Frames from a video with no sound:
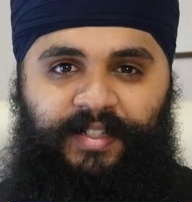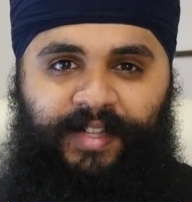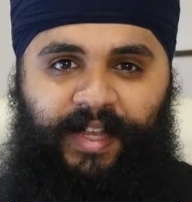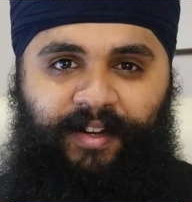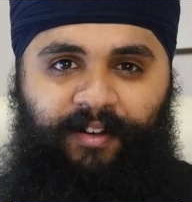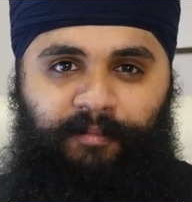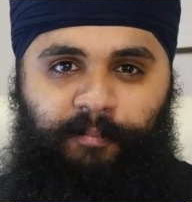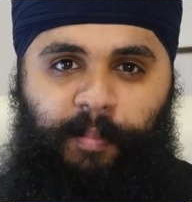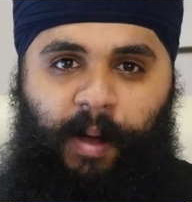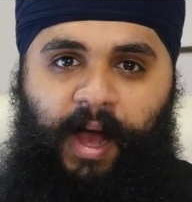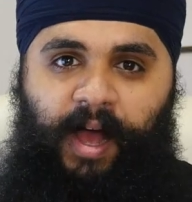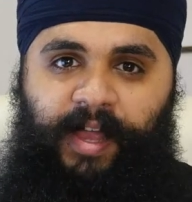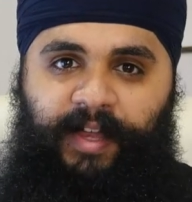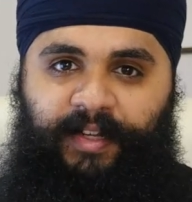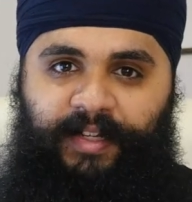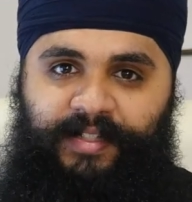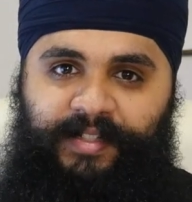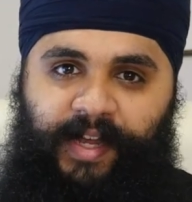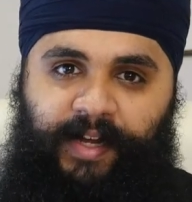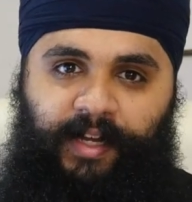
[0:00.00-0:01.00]
Instead of
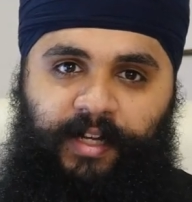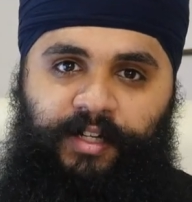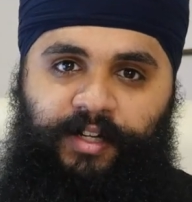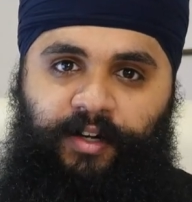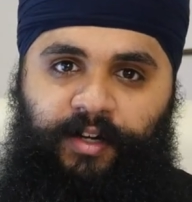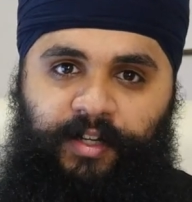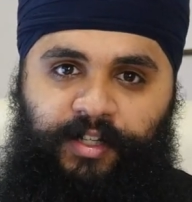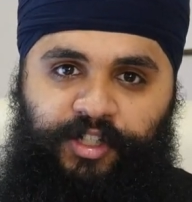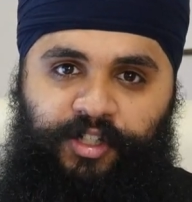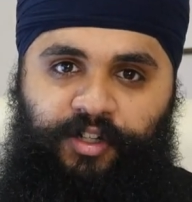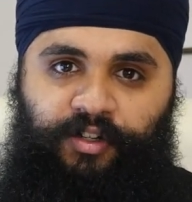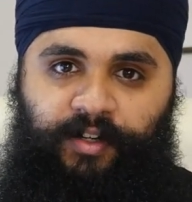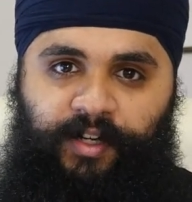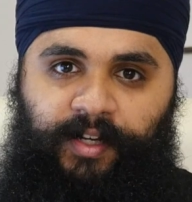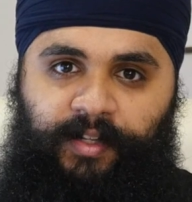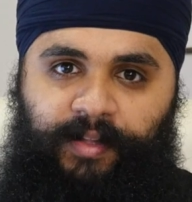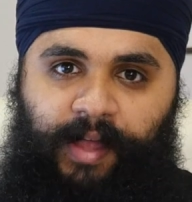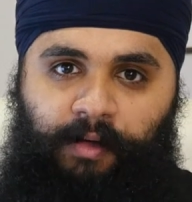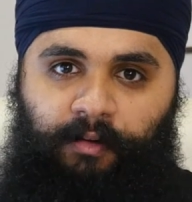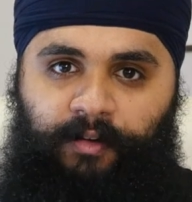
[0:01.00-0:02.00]
buying a secondary
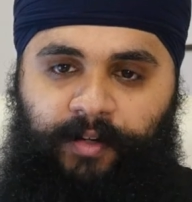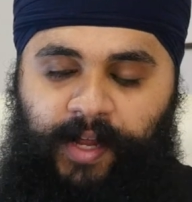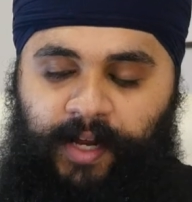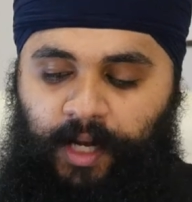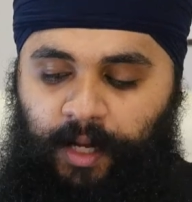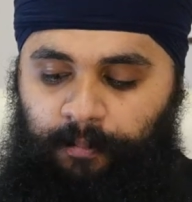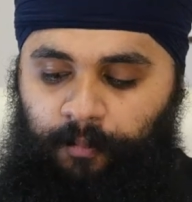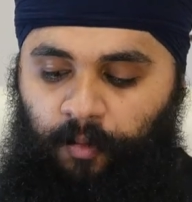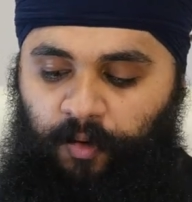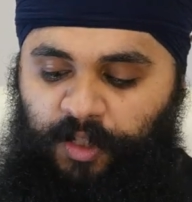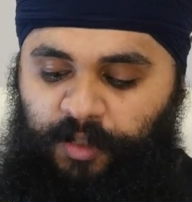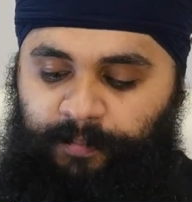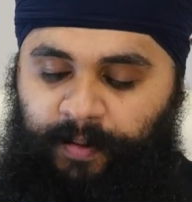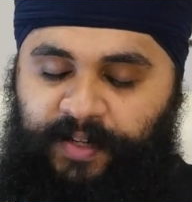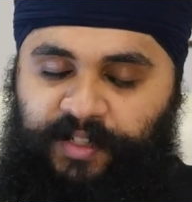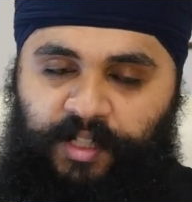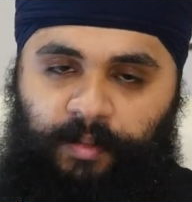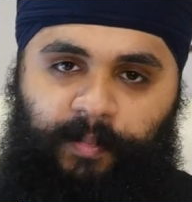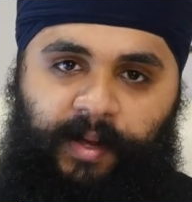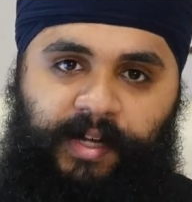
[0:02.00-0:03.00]
screen that would take up more
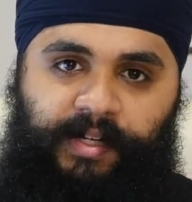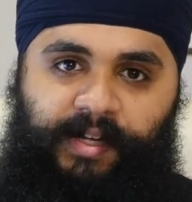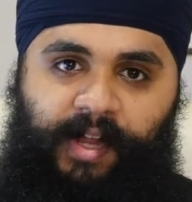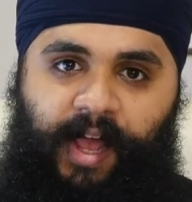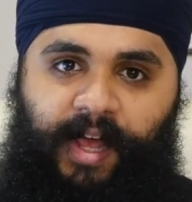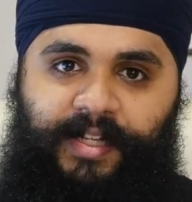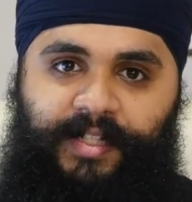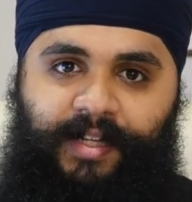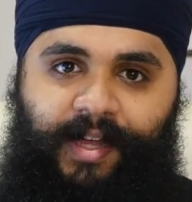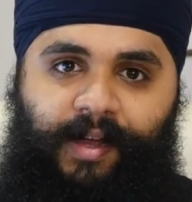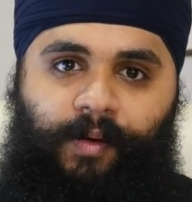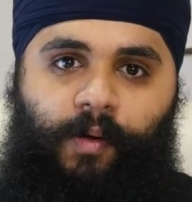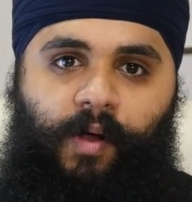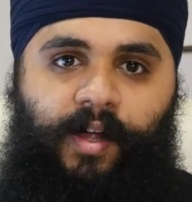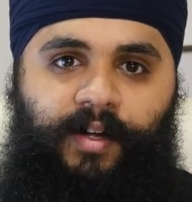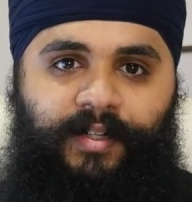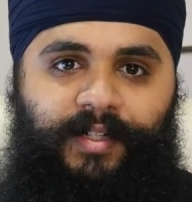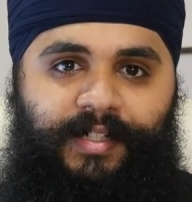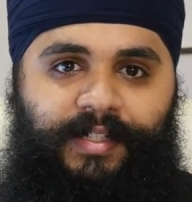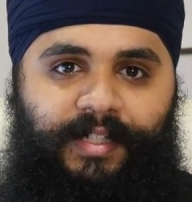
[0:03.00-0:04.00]
space on my desk, I
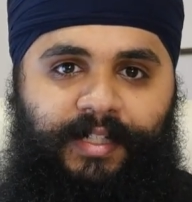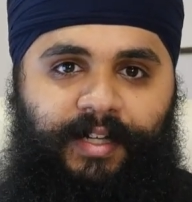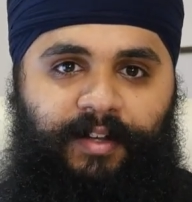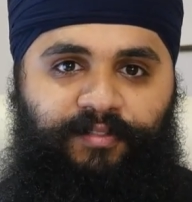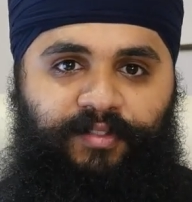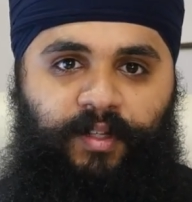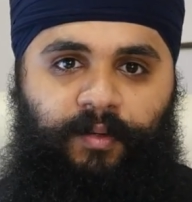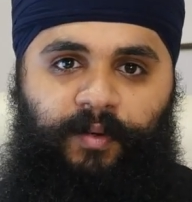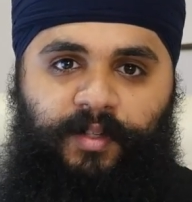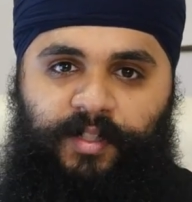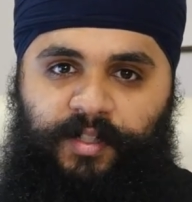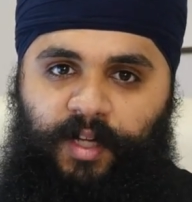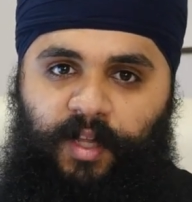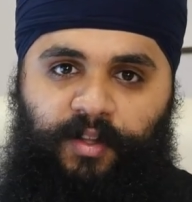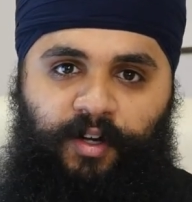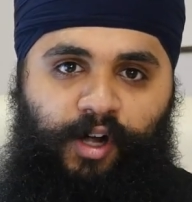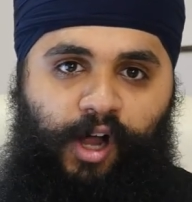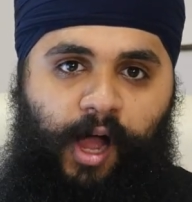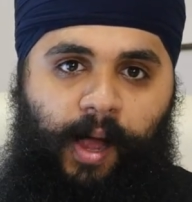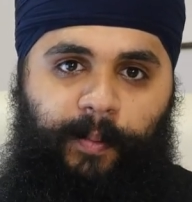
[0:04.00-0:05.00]
wanted to see if there was
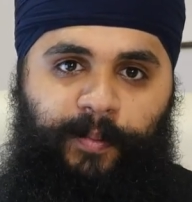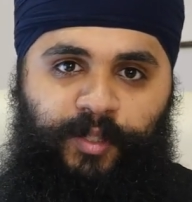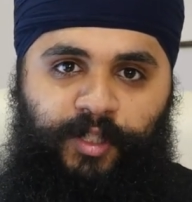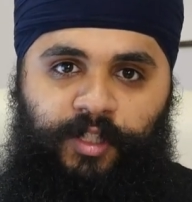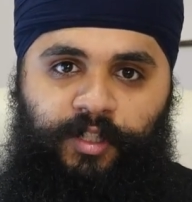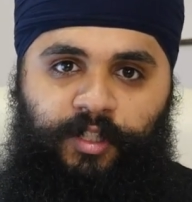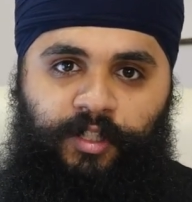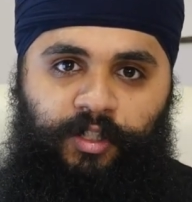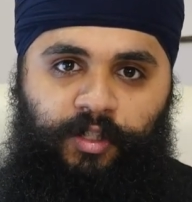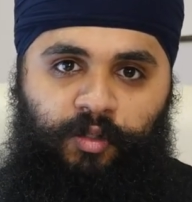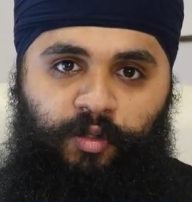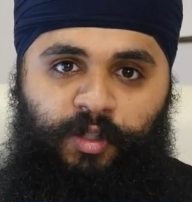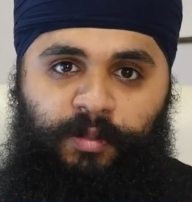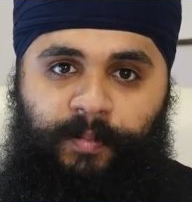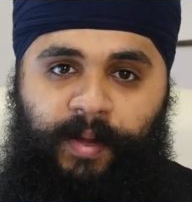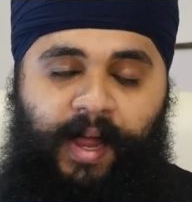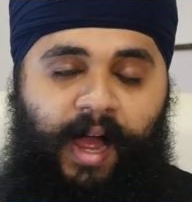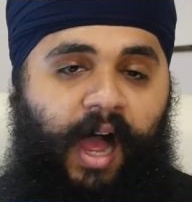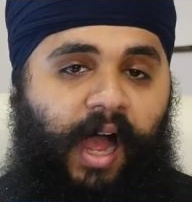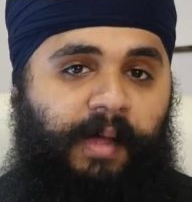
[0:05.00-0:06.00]
another option to use
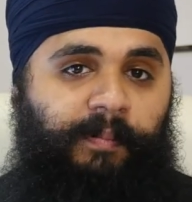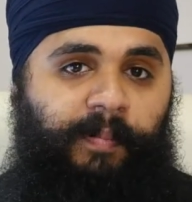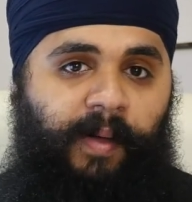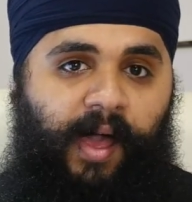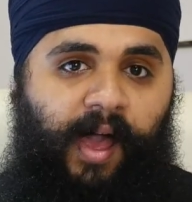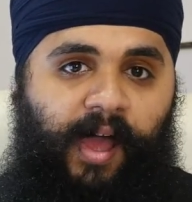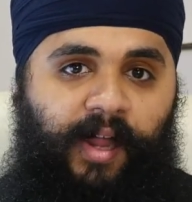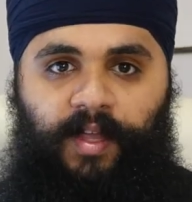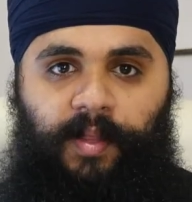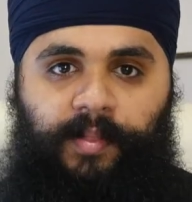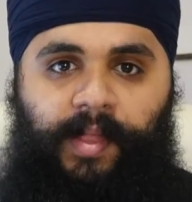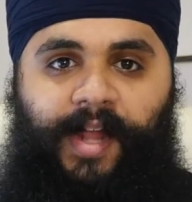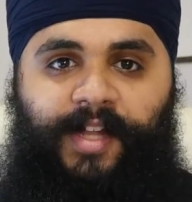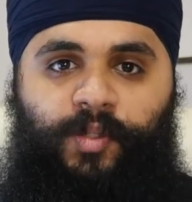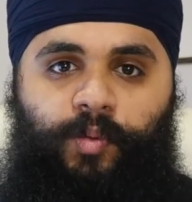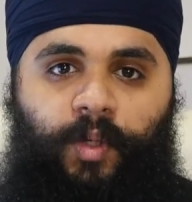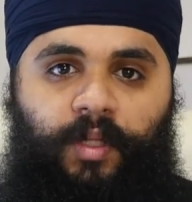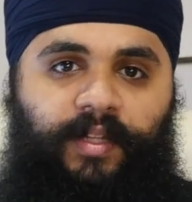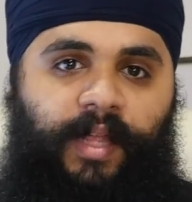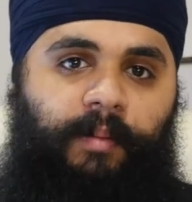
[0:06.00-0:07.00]
my iPad, and
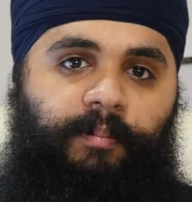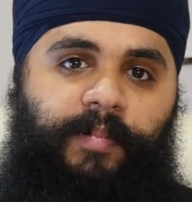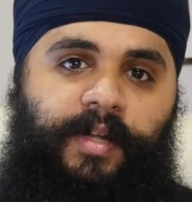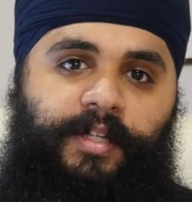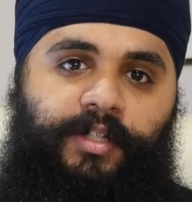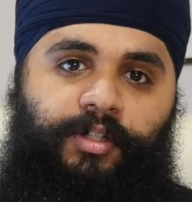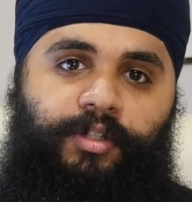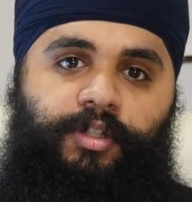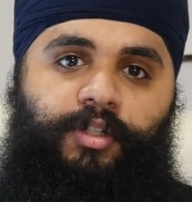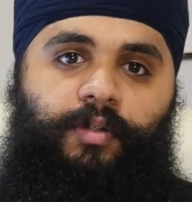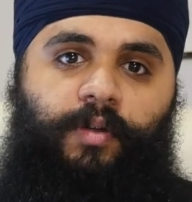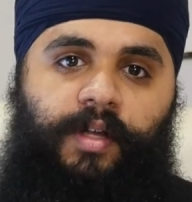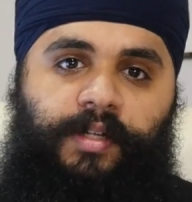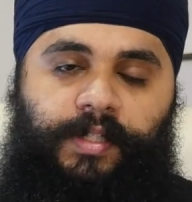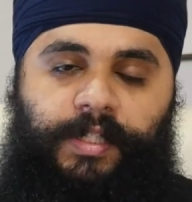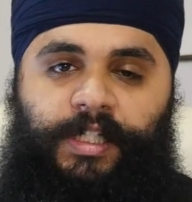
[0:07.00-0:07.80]
that's what led me to Duet